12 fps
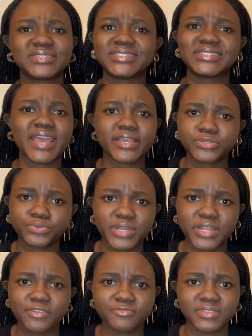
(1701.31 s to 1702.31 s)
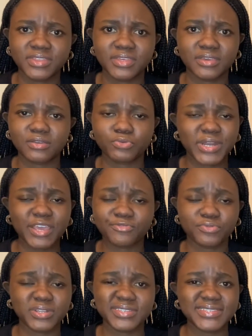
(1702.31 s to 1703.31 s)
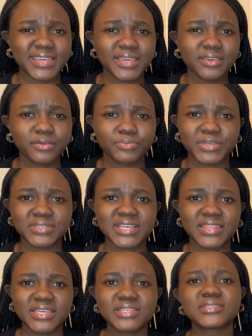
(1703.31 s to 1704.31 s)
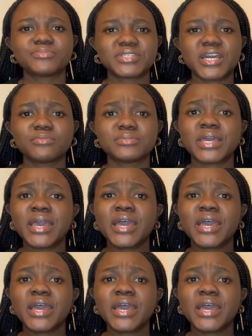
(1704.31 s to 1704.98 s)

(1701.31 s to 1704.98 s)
detect what everyone is saying, because I think sometimes